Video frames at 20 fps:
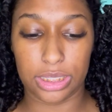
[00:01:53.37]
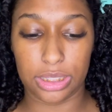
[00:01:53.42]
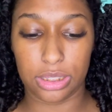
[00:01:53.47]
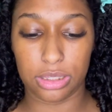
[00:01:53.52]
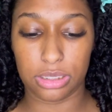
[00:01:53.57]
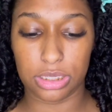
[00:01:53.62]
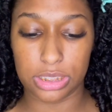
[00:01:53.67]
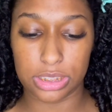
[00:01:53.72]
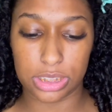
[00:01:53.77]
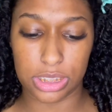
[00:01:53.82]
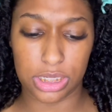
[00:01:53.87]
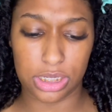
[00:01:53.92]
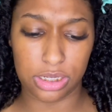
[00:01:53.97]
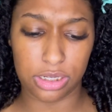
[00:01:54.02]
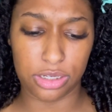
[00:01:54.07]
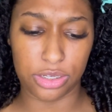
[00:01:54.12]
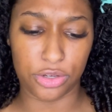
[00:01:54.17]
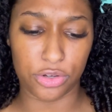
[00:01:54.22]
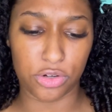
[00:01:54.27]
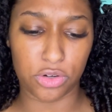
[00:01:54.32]
it's
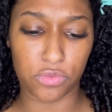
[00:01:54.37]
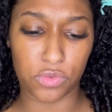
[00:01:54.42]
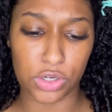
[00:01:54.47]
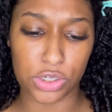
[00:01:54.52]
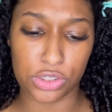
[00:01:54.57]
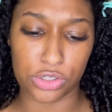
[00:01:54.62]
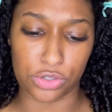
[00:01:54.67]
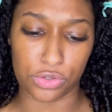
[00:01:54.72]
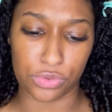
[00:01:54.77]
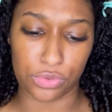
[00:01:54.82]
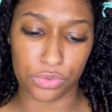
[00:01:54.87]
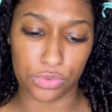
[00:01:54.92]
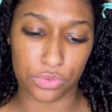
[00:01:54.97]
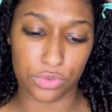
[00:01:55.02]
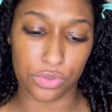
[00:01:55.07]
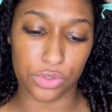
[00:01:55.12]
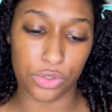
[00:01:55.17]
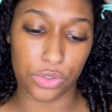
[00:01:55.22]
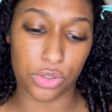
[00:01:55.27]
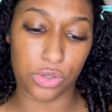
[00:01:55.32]
in
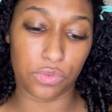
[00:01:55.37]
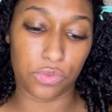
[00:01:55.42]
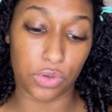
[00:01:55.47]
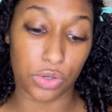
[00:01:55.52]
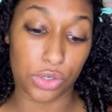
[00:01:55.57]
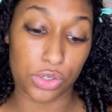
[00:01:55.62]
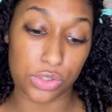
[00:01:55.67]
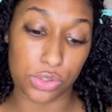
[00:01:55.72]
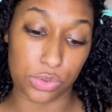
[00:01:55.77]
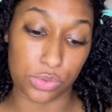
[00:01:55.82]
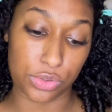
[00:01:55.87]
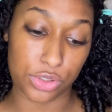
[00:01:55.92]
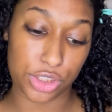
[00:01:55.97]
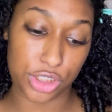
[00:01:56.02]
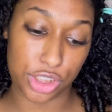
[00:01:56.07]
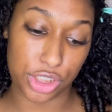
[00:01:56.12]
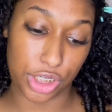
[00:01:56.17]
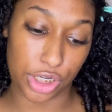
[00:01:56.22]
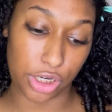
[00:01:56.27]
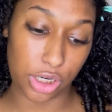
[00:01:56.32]
Universal
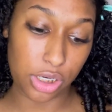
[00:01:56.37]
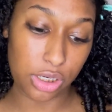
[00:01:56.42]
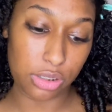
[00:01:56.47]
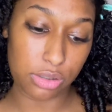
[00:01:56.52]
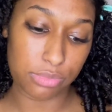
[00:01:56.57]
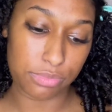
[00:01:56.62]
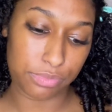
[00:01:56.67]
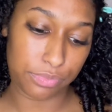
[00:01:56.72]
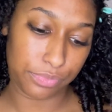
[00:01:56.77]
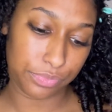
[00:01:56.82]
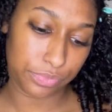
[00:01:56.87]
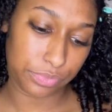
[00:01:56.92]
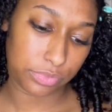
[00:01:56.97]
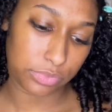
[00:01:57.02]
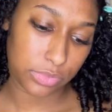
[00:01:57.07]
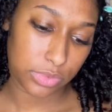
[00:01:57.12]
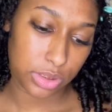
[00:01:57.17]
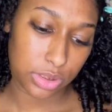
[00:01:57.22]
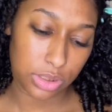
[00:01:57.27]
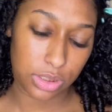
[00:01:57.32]
Sheer.
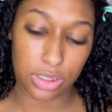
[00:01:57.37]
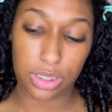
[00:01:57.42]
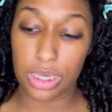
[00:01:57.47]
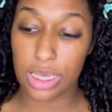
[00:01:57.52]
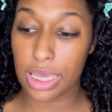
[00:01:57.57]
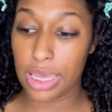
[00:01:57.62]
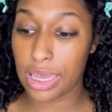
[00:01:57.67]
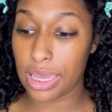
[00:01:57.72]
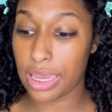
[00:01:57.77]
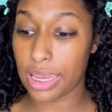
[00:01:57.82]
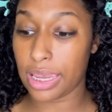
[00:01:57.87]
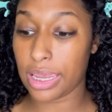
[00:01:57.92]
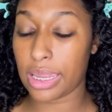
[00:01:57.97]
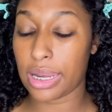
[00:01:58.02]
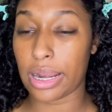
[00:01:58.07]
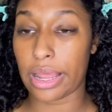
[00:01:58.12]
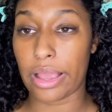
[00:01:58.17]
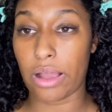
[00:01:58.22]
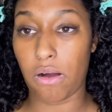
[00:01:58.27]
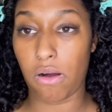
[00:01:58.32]
And
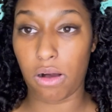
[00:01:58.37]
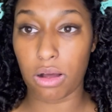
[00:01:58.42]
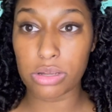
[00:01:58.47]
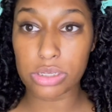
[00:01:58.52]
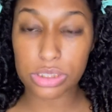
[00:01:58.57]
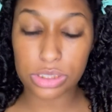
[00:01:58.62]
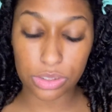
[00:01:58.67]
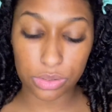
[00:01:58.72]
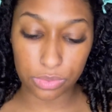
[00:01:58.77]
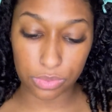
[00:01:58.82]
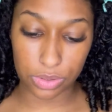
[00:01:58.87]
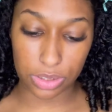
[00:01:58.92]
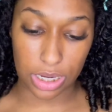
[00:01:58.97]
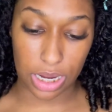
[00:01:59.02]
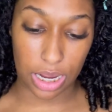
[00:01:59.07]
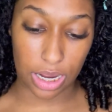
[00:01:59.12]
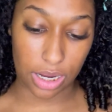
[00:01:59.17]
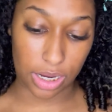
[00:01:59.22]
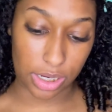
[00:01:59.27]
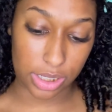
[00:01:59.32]
I also
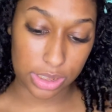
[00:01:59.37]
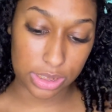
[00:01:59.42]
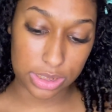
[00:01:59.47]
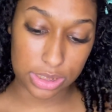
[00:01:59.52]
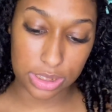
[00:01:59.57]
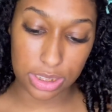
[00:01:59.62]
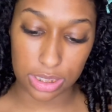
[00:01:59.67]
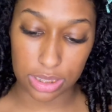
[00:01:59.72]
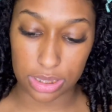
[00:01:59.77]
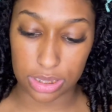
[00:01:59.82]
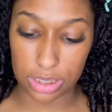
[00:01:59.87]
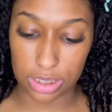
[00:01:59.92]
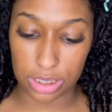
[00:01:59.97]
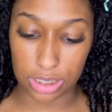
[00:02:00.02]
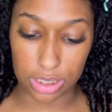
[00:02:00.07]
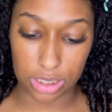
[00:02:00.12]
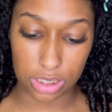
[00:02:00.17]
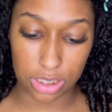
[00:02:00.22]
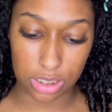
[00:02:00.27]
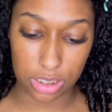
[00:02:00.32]
got
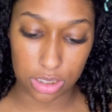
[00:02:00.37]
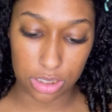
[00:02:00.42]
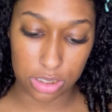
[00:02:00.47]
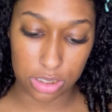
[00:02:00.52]
the, it